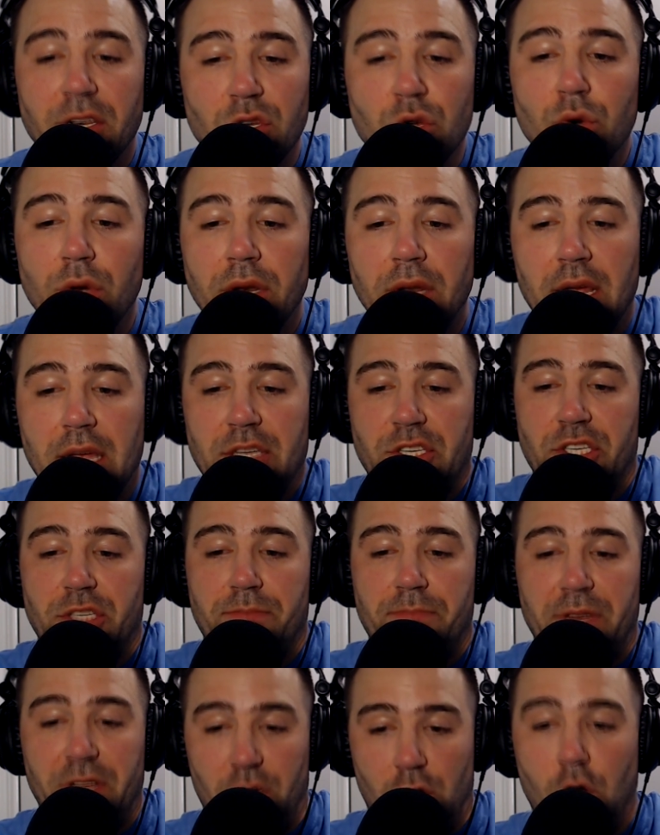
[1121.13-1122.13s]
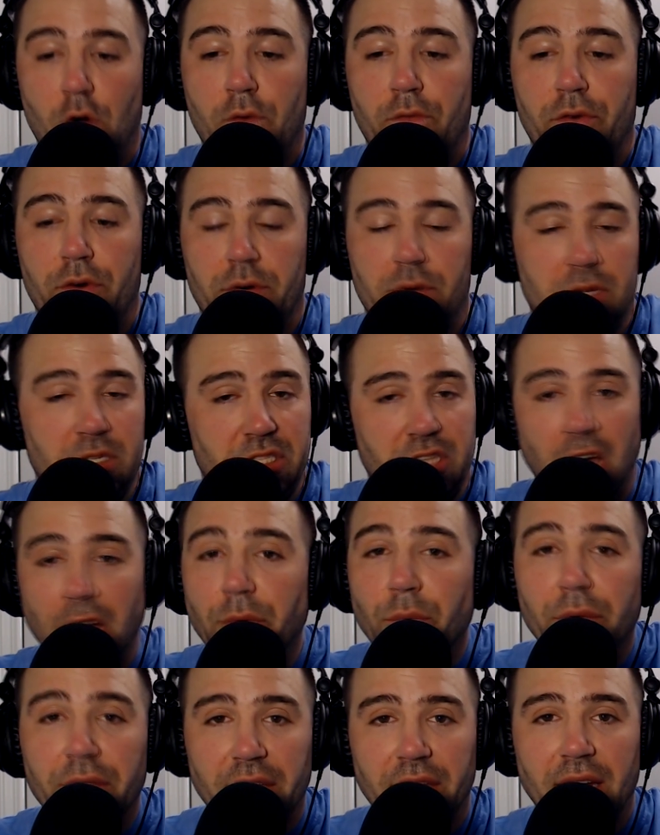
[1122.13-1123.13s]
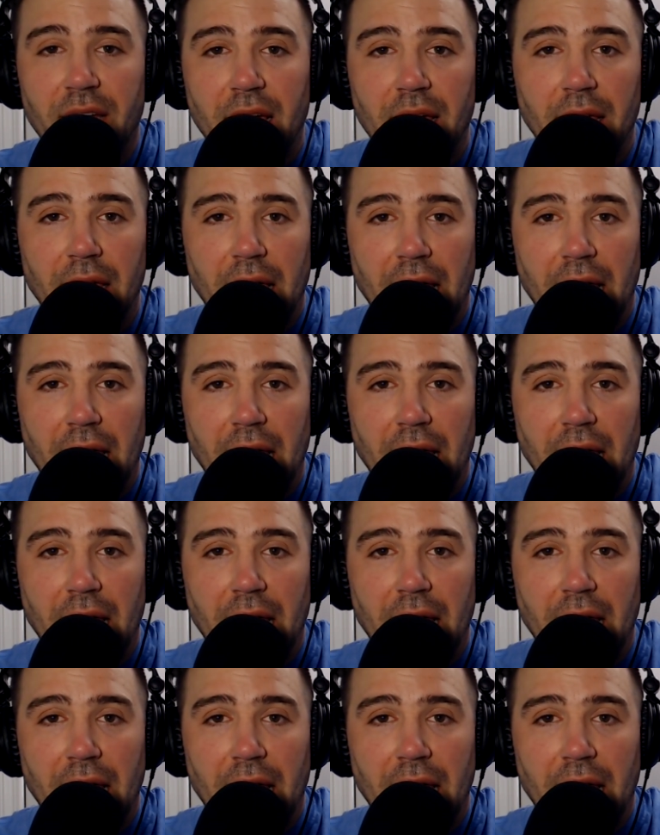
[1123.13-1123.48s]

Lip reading: and do it and just be over and done with it.